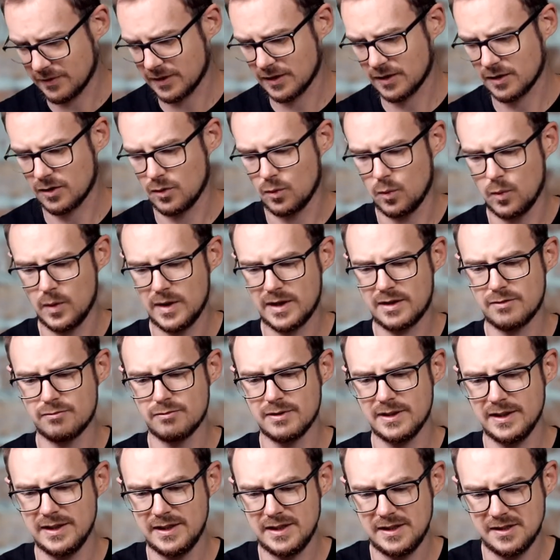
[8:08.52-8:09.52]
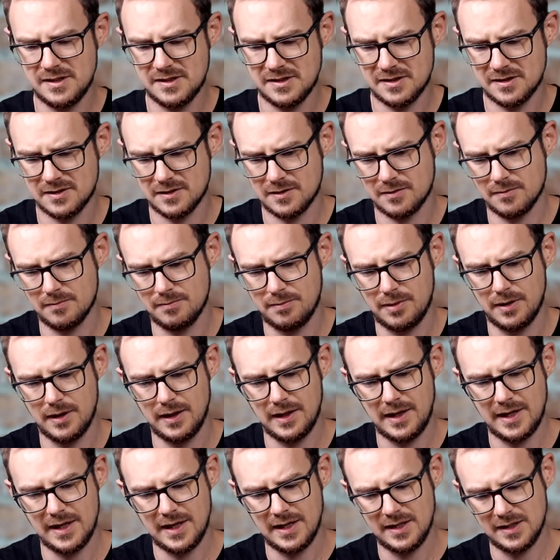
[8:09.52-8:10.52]
quick release
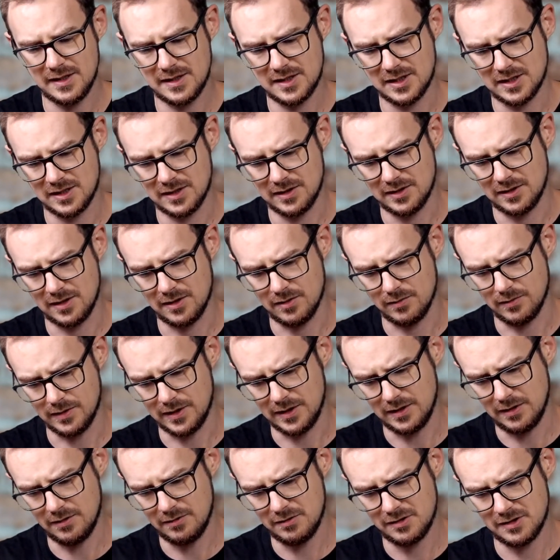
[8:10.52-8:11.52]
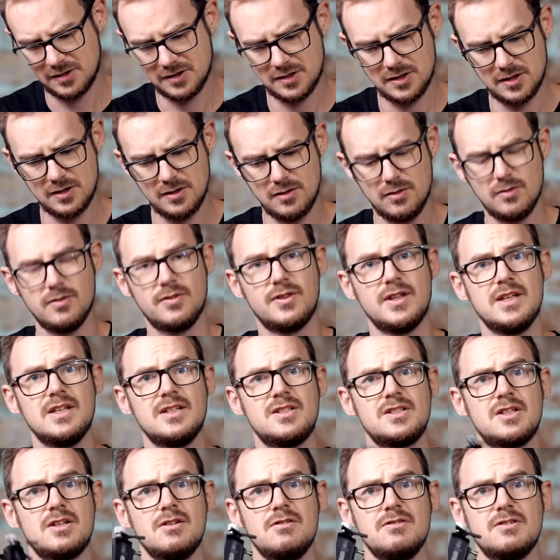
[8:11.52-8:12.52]
plate that we used to, the
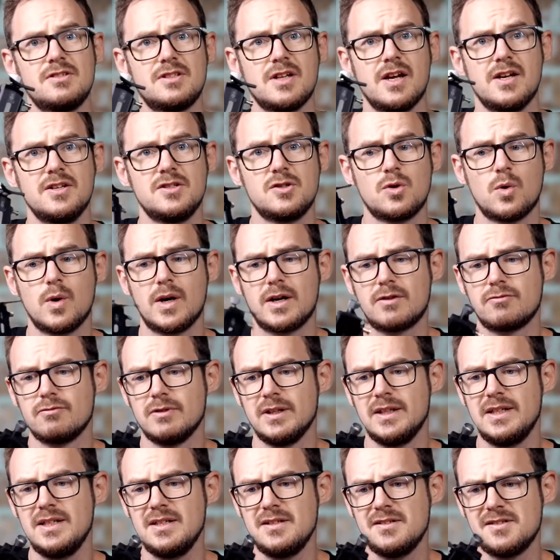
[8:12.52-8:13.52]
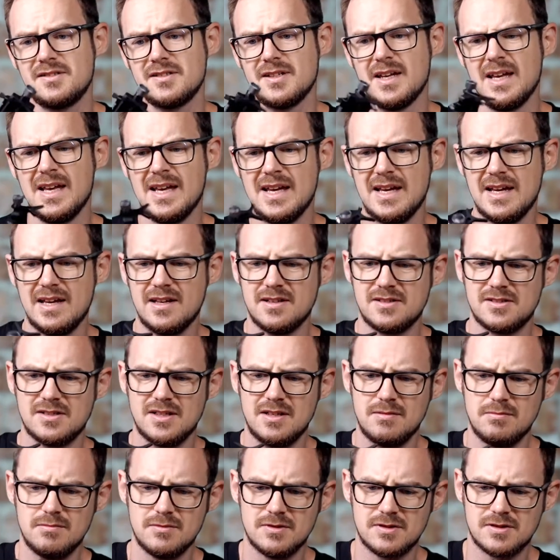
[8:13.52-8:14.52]
two-stage quick release. It
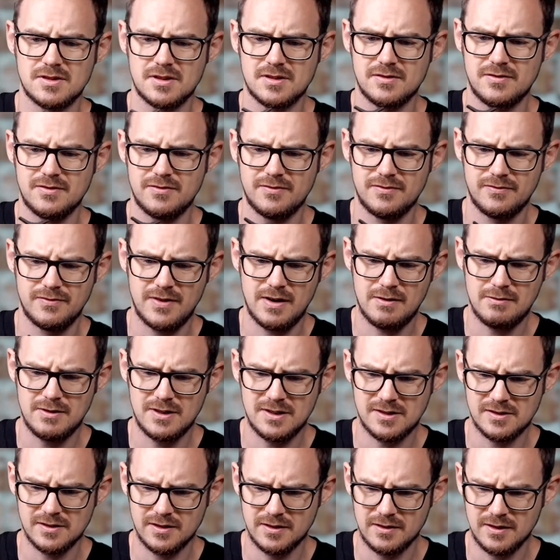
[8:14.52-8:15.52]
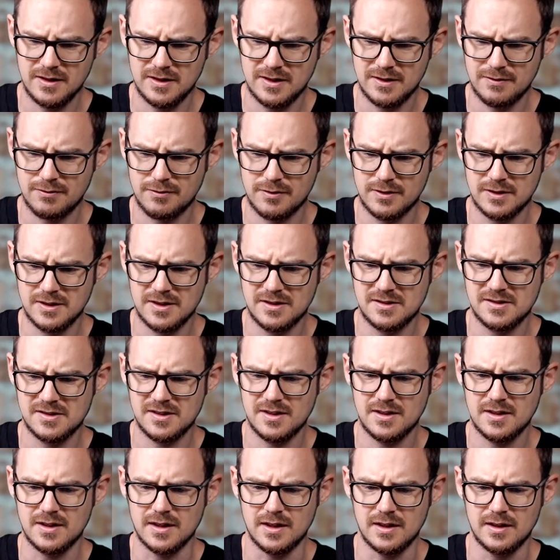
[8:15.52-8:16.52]
seems a very slightly different
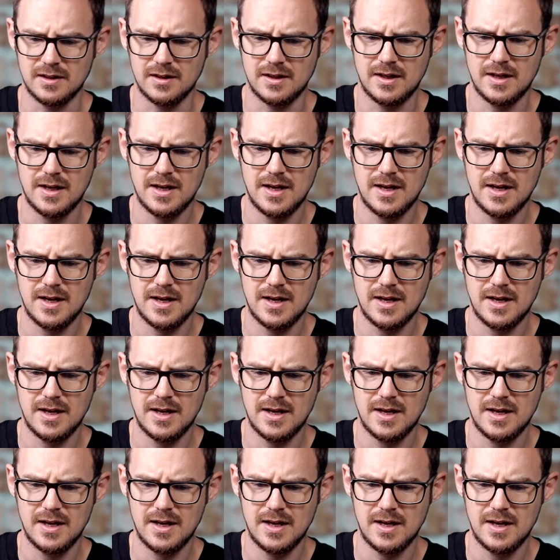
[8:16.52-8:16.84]
design,